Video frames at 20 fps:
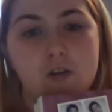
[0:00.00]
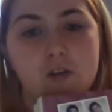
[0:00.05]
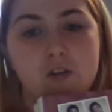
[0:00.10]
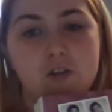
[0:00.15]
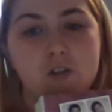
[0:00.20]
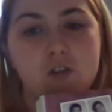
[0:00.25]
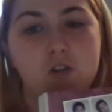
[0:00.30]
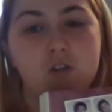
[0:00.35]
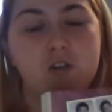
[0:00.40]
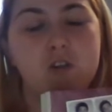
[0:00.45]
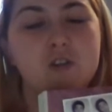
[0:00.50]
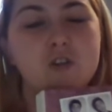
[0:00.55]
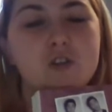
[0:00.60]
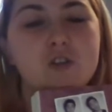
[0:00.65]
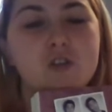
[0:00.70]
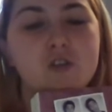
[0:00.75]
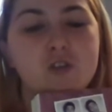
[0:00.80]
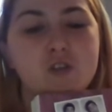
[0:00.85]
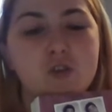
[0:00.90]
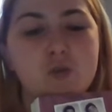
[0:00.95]
So
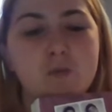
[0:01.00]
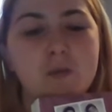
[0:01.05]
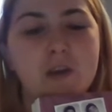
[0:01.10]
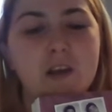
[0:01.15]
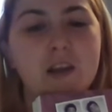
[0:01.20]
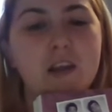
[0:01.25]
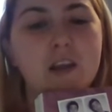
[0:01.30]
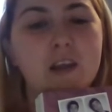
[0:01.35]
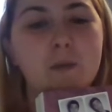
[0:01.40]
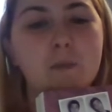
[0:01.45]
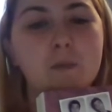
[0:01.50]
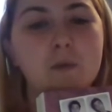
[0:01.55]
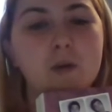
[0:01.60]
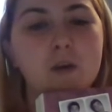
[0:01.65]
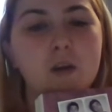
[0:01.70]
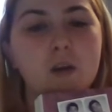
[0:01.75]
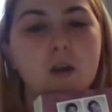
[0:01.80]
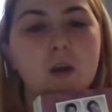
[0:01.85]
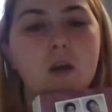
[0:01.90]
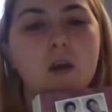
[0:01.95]
there's so many,
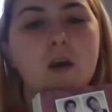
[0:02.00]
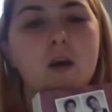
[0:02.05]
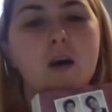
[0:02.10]
but